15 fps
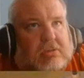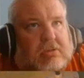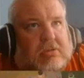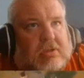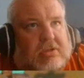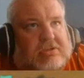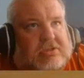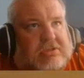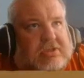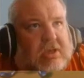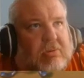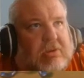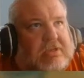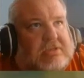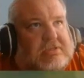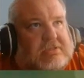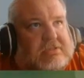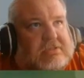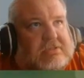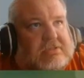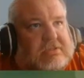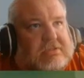That's just how it
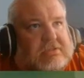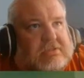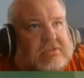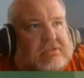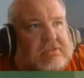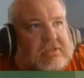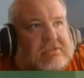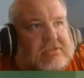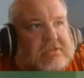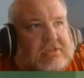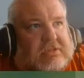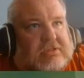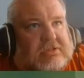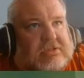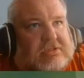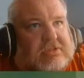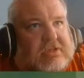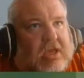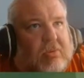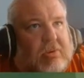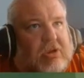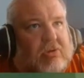is. That's just
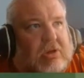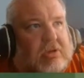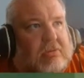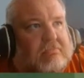how we do it.